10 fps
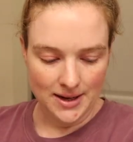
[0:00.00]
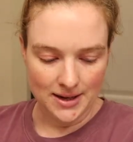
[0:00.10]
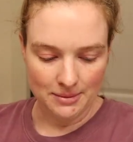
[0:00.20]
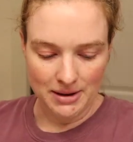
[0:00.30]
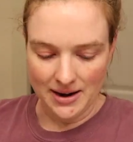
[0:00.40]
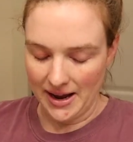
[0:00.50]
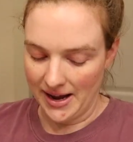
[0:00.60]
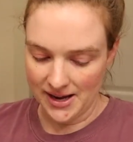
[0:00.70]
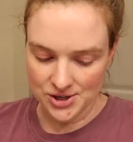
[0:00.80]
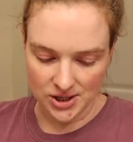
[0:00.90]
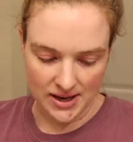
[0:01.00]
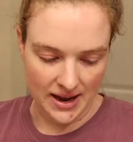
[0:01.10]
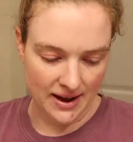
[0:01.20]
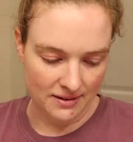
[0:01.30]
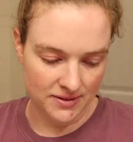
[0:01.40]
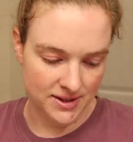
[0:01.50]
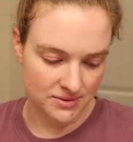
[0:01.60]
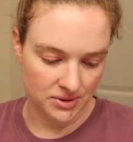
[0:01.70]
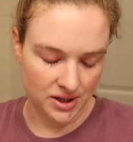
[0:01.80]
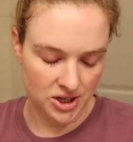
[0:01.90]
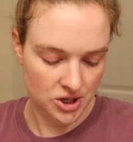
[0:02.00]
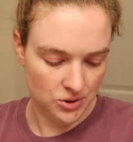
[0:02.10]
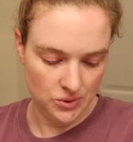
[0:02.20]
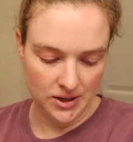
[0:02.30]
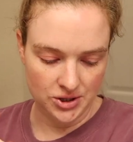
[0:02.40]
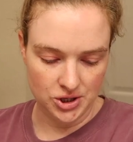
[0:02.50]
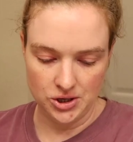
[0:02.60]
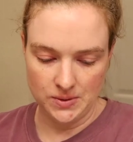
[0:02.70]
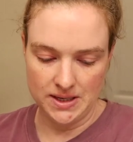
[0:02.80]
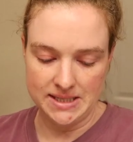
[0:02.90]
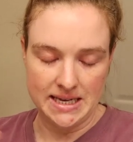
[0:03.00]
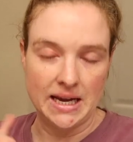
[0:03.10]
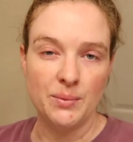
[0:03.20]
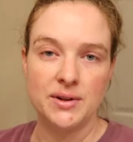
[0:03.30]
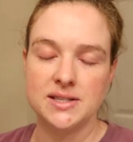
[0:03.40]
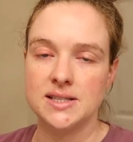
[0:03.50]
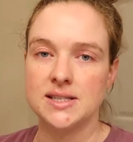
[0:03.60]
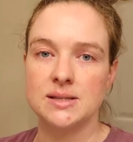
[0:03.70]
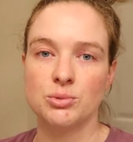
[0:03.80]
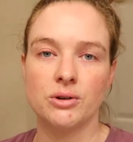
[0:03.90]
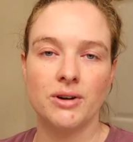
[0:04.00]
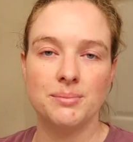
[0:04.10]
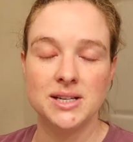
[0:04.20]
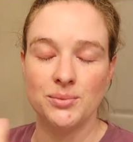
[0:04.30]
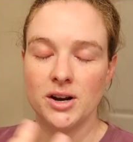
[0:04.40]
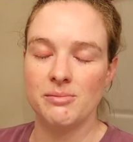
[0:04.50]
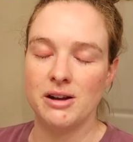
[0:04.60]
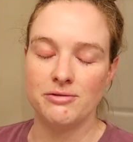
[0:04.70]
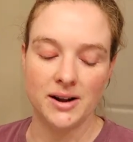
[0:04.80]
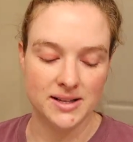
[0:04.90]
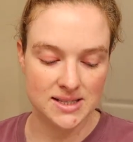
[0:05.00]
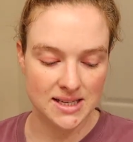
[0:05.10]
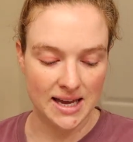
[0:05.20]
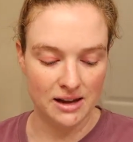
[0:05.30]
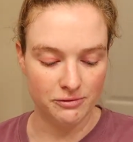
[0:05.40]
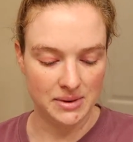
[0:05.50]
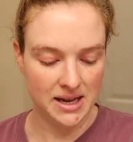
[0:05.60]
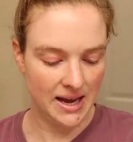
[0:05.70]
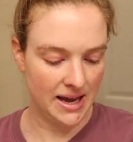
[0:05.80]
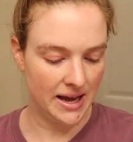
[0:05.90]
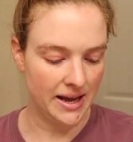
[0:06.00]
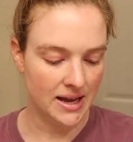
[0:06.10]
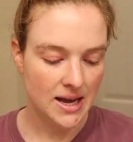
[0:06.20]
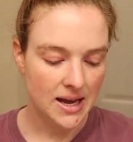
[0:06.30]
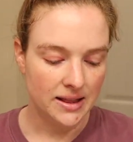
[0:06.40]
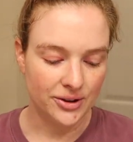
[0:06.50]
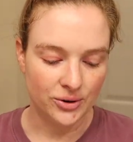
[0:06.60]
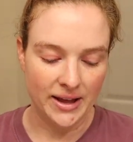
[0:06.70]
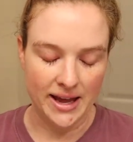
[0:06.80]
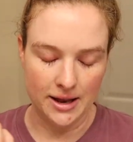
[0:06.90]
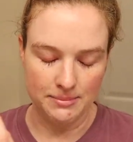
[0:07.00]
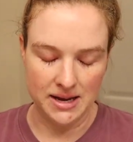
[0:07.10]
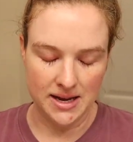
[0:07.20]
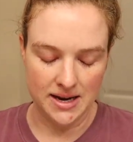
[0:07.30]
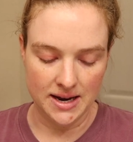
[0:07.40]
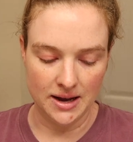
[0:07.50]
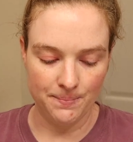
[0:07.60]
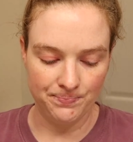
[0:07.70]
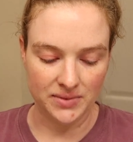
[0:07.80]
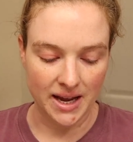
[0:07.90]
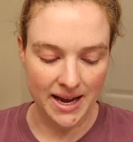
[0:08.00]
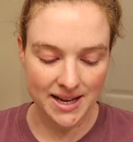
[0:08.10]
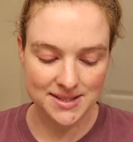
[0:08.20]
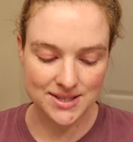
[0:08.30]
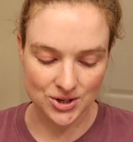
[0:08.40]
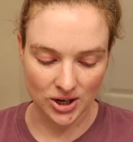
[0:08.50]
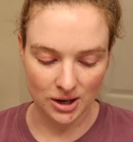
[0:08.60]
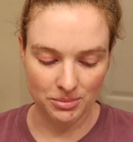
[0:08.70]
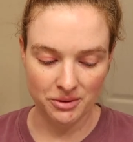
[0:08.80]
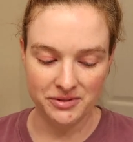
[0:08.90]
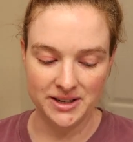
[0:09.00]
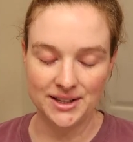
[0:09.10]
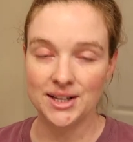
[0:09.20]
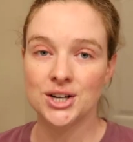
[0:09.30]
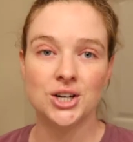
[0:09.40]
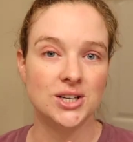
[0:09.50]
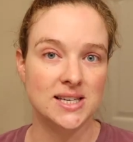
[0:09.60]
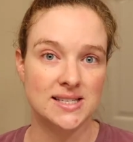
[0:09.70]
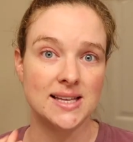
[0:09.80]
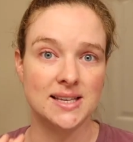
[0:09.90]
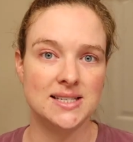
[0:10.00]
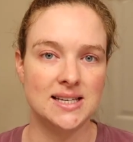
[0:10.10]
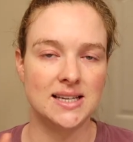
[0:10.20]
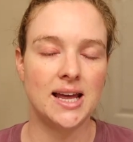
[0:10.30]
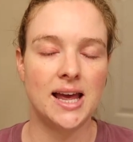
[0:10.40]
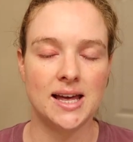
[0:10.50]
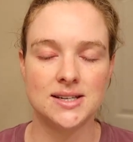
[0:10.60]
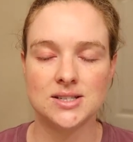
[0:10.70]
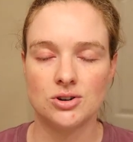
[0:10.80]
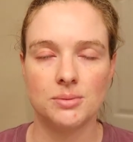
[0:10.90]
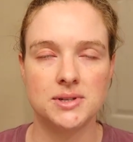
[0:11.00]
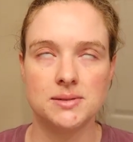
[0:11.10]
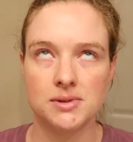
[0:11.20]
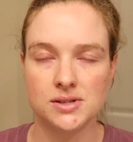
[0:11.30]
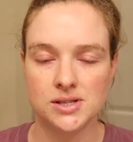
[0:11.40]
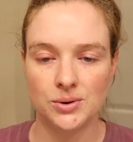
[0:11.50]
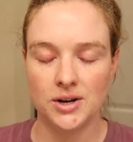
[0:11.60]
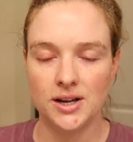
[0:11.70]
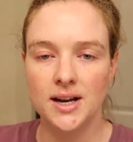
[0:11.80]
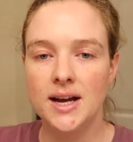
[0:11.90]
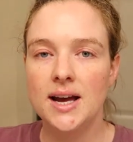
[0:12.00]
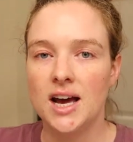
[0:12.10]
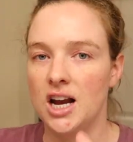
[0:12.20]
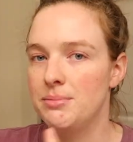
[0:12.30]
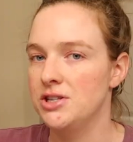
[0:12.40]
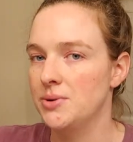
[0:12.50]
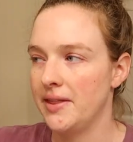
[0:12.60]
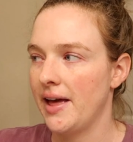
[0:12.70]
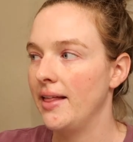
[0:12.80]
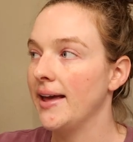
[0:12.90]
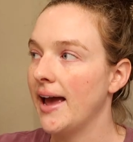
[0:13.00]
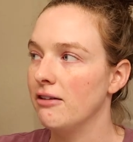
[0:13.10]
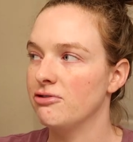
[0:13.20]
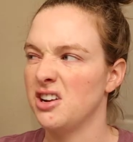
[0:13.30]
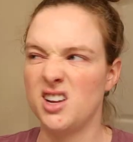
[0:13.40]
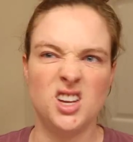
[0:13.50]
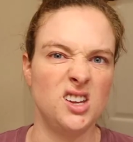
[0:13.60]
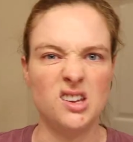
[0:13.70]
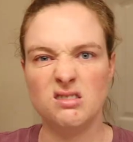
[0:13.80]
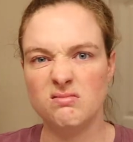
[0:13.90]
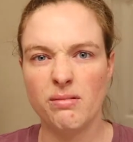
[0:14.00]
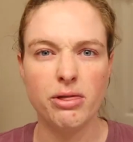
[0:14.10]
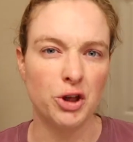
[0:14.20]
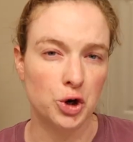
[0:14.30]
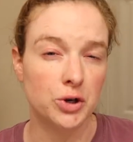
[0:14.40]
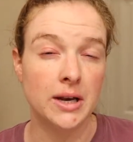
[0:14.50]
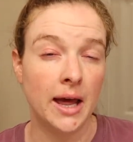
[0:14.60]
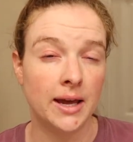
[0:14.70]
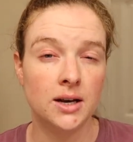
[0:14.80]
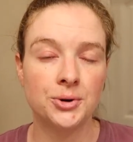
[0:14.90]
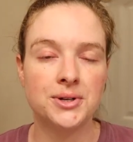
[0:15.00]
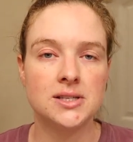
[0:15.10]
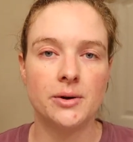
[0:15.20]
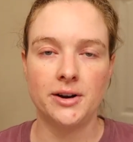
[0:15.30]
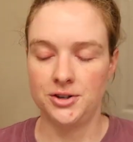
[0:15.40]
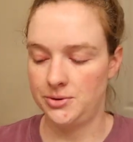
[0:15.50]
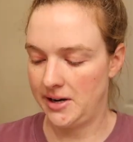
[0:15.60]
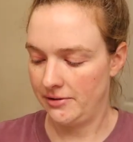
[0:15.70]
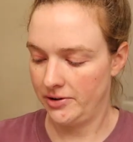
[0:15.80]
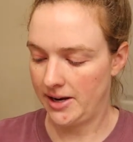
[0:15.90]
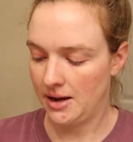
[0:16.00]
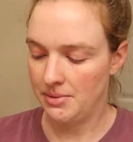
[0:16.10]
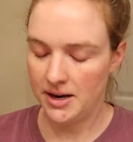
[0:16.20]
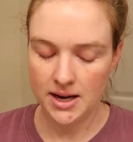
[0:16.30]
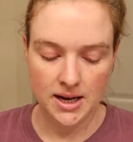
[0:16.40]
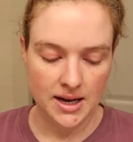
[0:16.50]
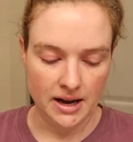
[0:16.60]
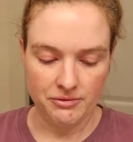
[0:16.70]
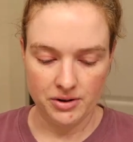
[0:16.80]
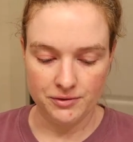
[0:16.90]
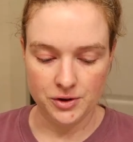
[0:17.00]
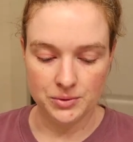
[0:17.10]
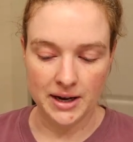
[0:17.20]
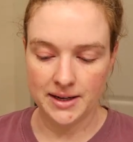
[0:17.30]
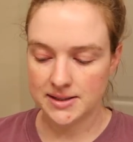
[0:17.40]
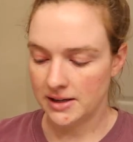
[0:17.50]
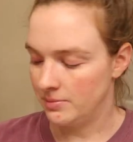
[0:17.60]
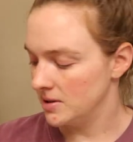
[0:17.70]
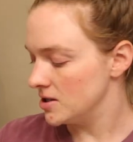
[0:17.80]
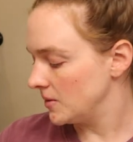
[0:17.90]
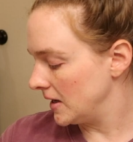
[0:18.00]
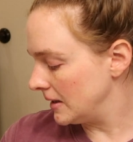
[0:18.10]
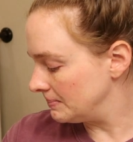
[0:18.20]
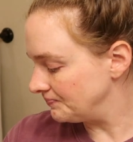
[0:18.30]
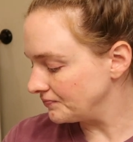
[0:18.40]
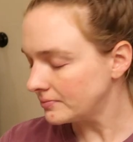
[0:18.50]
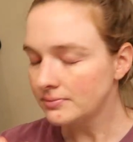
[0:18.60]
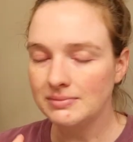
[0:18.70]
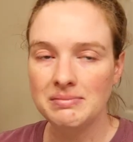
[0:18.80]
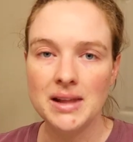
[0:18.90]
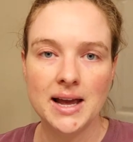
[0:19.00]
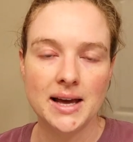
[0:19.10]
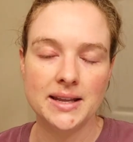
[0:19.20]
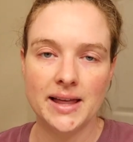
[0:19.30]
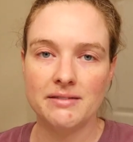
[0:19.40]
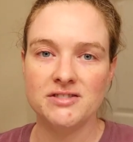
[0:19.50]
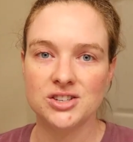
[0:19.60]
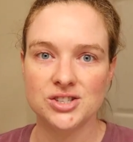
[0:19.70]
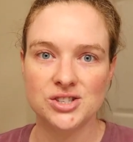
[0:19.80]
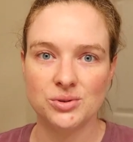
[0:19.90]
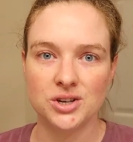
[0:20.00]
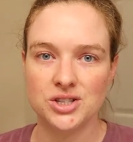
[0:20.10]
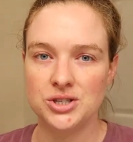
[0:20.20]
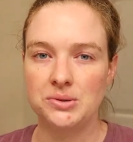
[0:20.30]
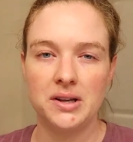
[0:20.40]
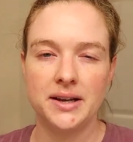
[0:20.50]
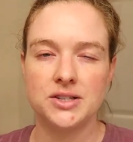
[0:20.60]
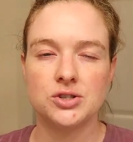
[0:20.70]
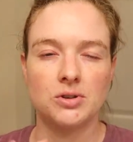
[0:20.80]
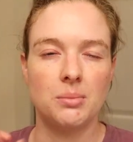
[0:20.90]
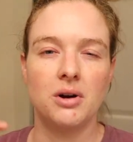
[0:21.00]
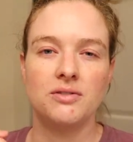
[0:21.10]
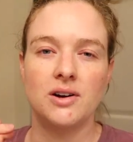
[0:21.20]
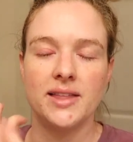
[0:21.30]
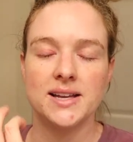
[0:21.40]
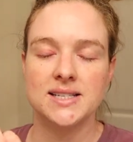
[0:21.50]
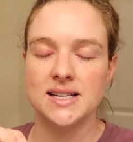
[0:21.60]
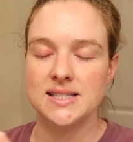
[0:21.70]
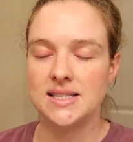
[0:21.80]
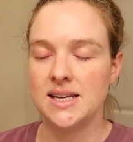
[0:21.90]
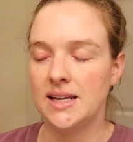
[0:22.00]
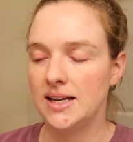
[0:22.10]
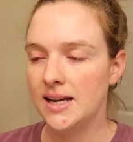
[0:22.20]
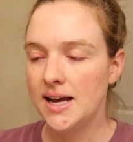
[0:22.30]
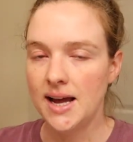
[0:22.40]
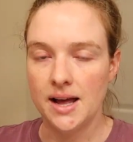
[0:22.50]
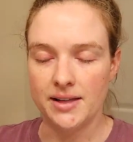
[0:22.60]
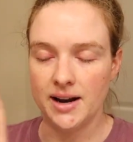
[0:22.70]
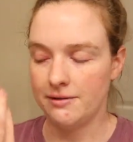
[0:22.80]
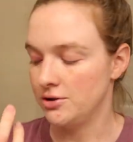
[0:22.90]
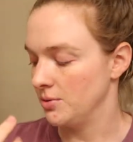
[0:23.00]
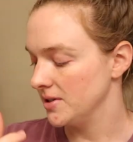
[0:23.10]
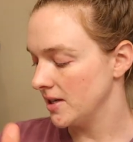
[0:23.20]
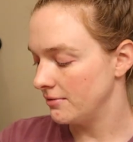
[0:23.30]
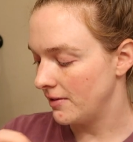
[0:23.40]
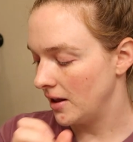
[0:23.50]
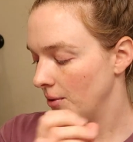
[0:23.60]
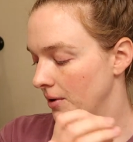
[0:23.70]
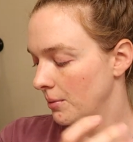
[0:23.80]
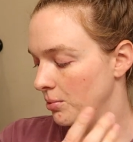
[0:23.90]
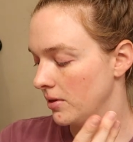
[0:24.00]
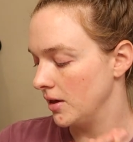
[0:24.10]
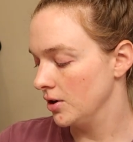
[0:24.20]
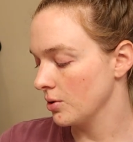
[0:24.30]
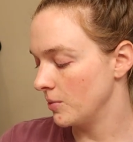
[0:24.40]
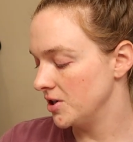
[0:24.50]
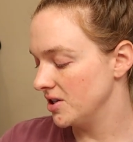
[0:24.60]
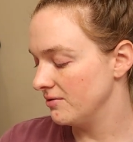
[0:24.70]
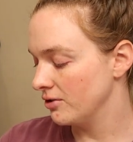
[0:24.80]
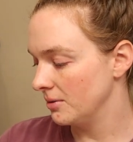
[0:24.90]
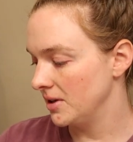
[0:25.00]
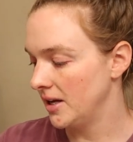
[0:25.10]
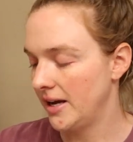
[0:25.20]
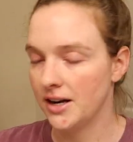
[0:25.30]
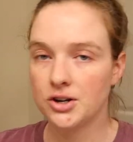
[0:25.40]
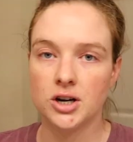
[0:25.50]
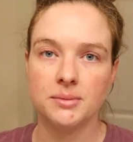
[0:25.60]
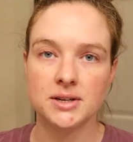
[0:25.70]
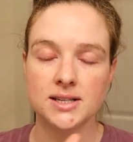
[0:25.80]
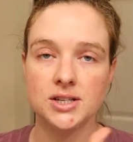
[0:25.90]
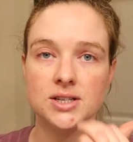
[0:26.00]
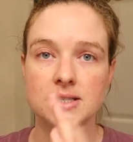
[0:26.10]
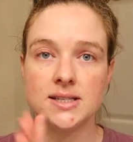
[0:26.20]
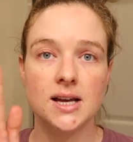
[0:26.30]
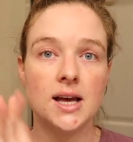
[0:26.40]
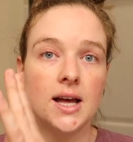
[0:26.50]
And I actually have this really cute, I'll show you in a second once this is more rubbed in. One of my friends gave me a little handmade hand scrub, a vanilla cookie scented hand scrub. It smells so good. And I've been doing that like every third night or so. I don't do it every day, but every few nights I've been doing it. And that feels so good too, to like scrub off all that dead skin. And then afterwards I follow it up with the Norwegian Formula hand cream because I just